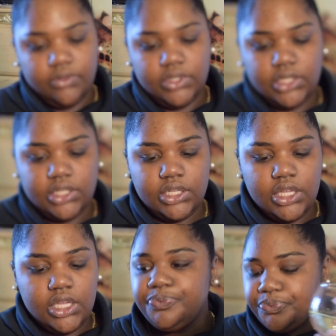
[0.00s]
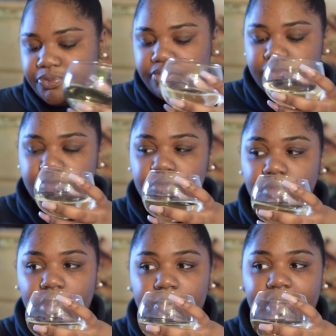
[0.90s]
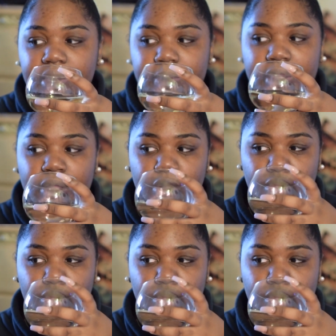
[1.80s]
Really good. But anyway,